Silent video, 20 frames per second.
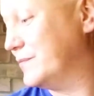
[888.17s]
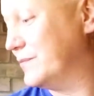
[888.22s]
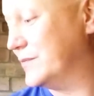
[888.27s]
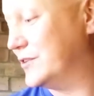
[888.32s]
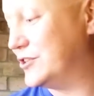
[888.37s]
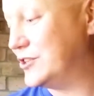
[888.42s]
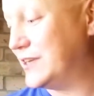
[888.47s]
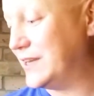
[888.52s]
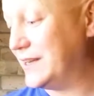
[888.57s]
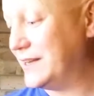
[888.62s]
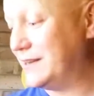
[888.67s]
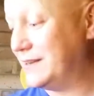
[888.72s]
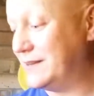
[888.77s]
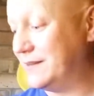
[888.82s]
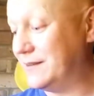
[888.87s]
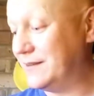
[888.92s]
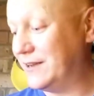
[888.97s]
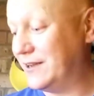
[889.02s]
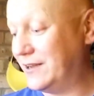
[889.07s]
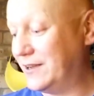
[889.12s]
machine
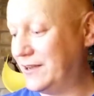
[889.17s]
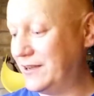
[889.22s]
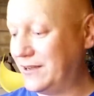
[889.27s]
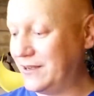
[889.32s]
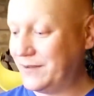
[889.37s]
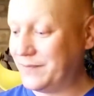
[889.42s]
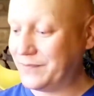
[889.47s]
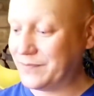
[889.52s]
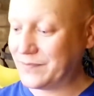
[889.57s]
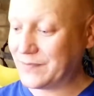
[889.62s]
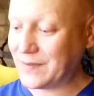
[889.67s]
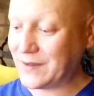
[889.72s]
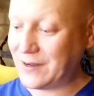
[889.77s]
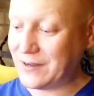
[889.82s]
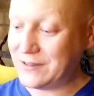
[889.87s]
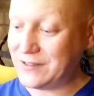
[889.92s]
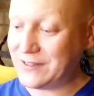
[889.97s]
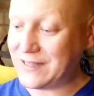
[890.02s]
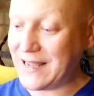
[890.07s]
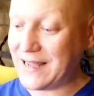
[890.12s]

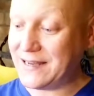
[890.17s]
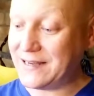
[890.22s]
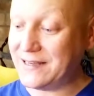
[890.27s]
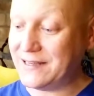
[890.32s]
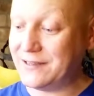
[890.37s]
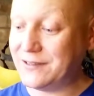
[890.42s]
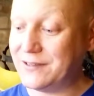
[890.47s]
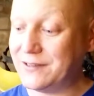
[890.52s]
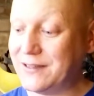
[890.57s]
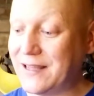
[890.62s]
sanded